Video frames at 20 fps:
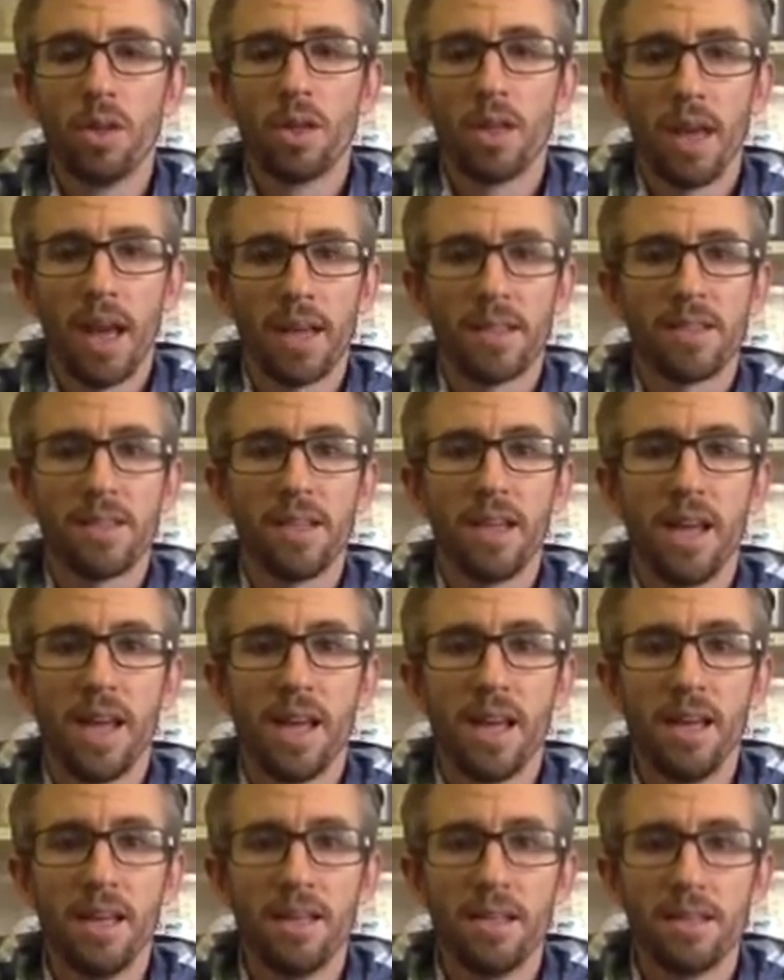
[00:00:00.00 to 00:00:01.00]
cassia
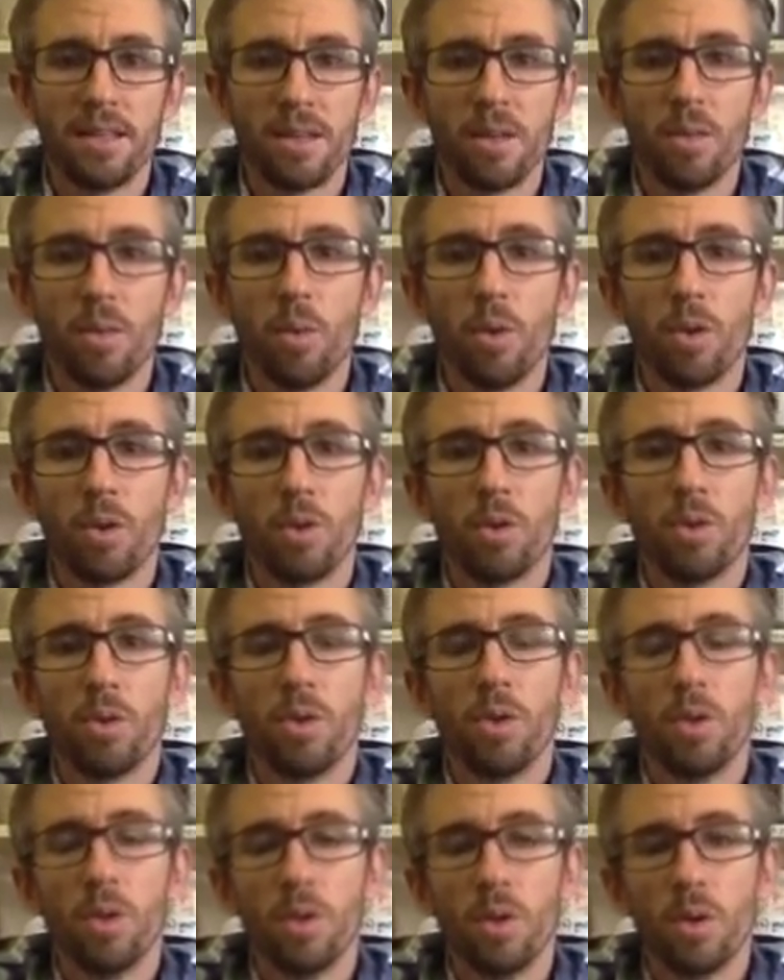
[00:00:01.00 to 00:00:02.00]
is and what
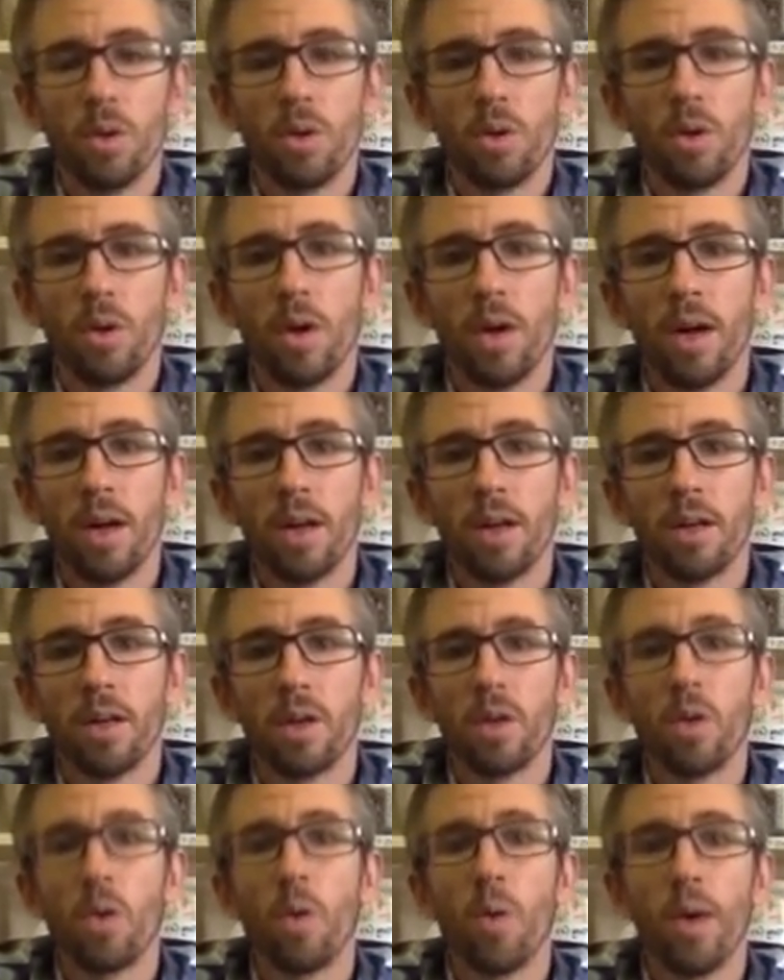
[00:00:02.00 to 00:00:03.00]
good
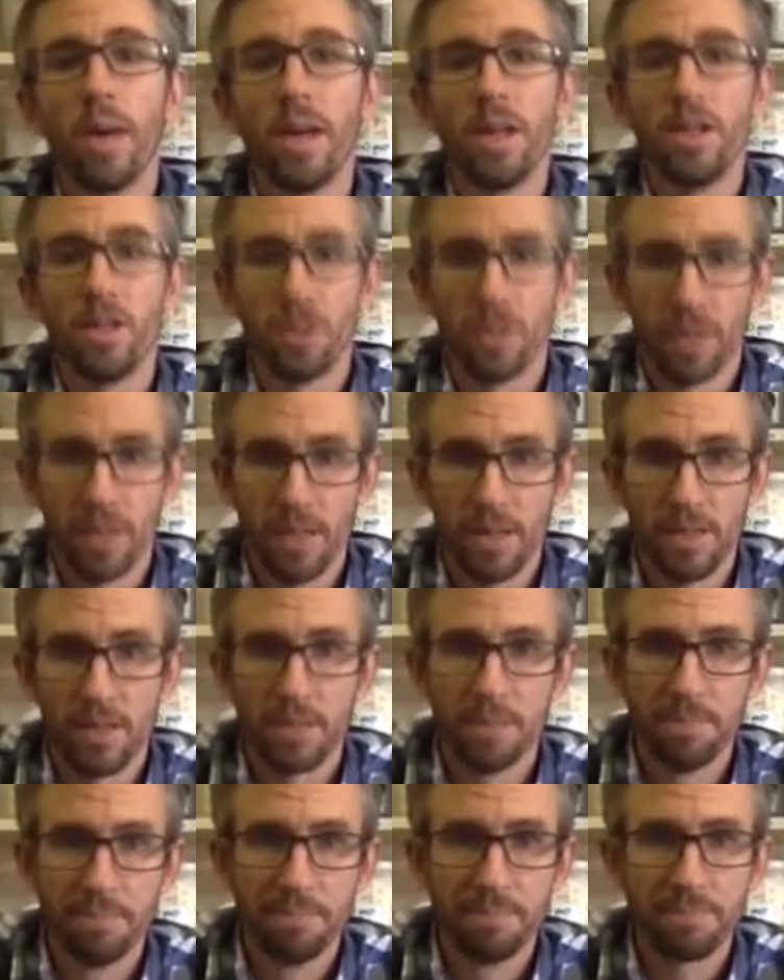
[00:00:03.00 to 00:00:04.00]
Gui Zhi is.